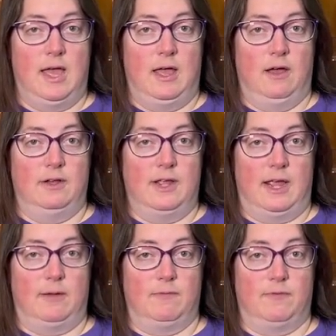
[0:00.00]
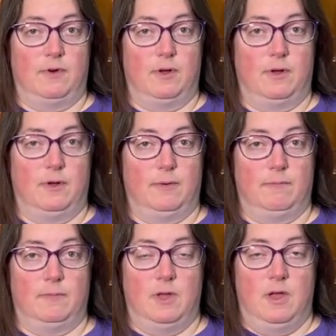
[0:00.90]
a name
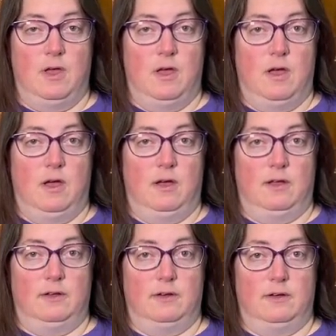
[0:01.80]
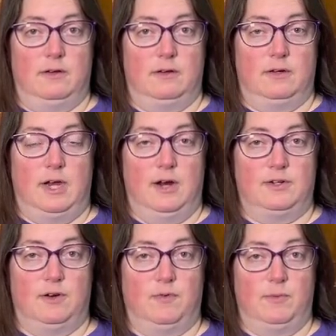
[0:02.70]
from a
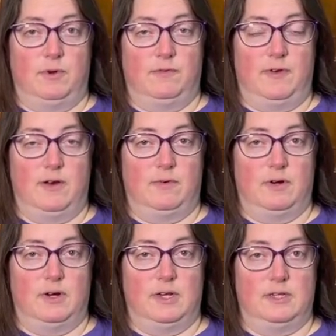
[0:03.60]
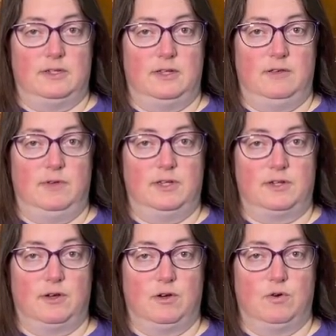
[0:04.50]
character from your favorite TV
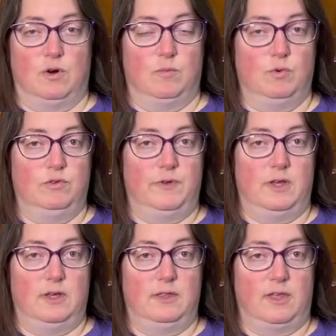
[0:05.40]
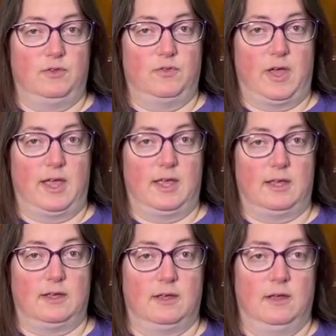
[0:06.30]
show or movie that you
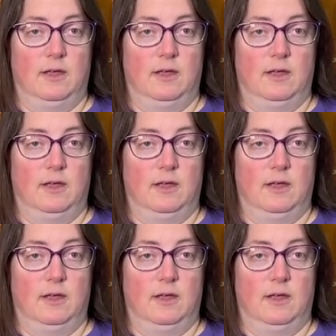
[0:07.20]
like.